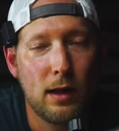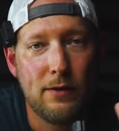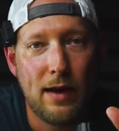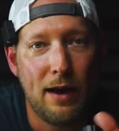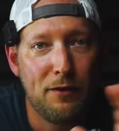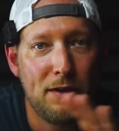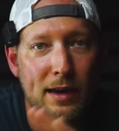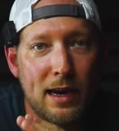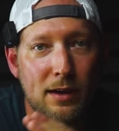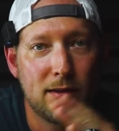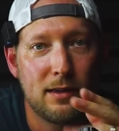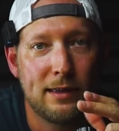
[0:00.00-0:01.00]
leave everything
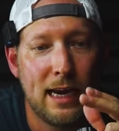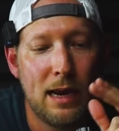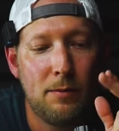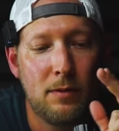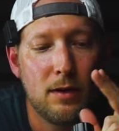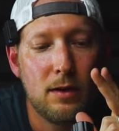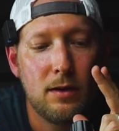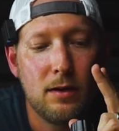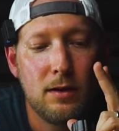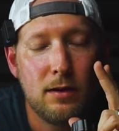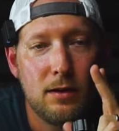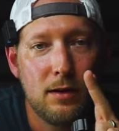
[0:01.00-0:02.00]
else the same.
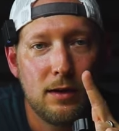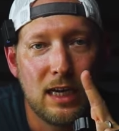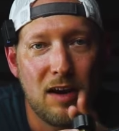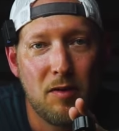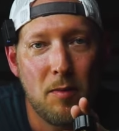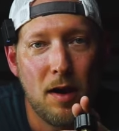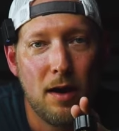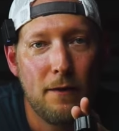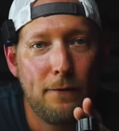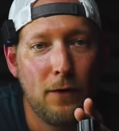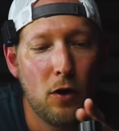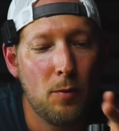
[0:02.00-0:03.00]
Same
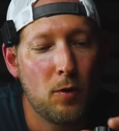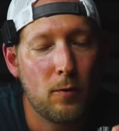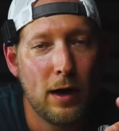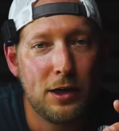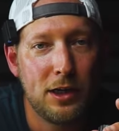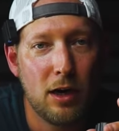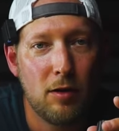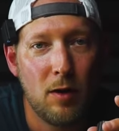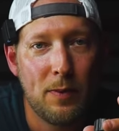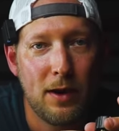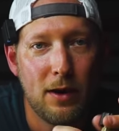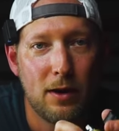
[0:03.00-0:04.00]
foam ratio
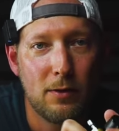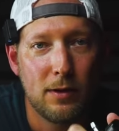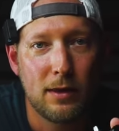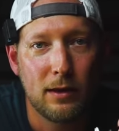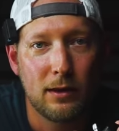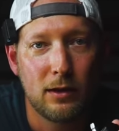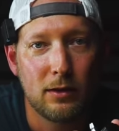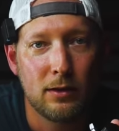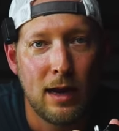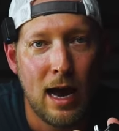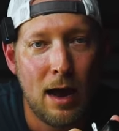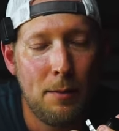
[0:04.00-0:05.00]
up here with the little
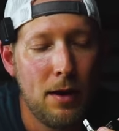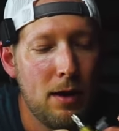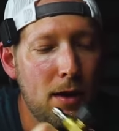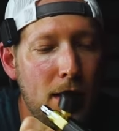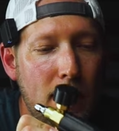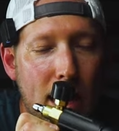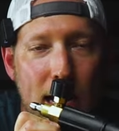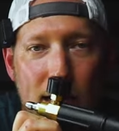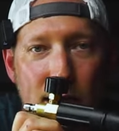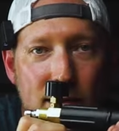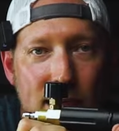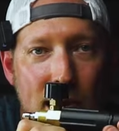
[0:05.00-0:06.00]
knob,
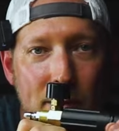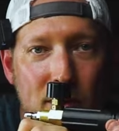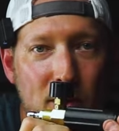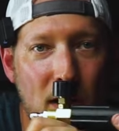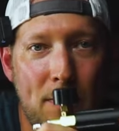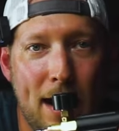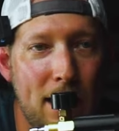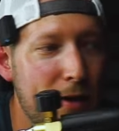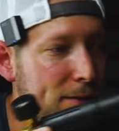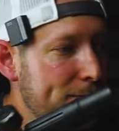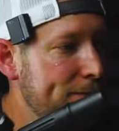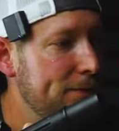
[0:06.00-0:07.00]
and same spray
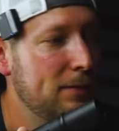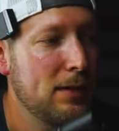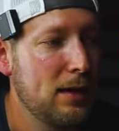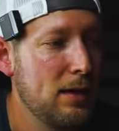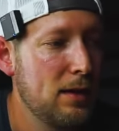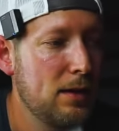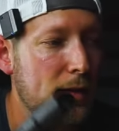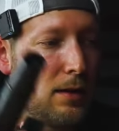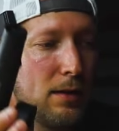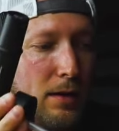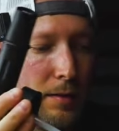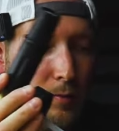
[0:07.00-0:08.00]
pattern.
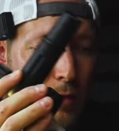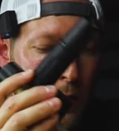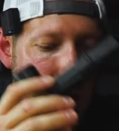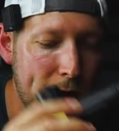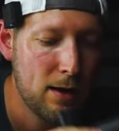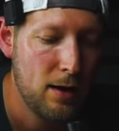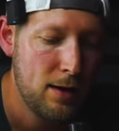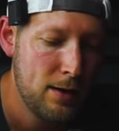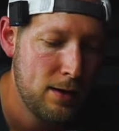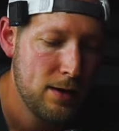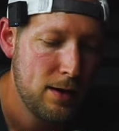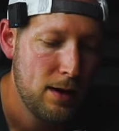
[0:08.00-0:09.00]
Put it back
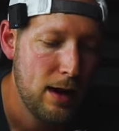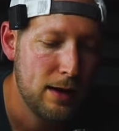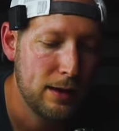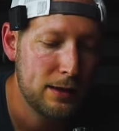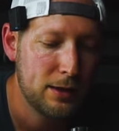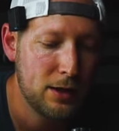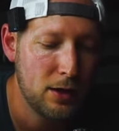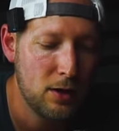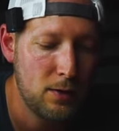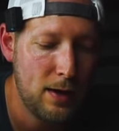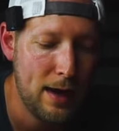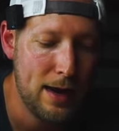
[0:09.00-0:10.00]
on, and let's
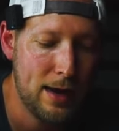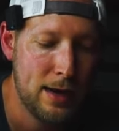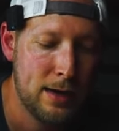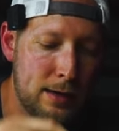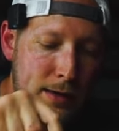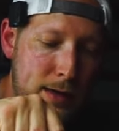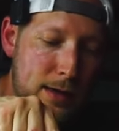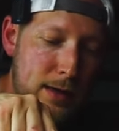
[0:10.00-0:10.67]
go and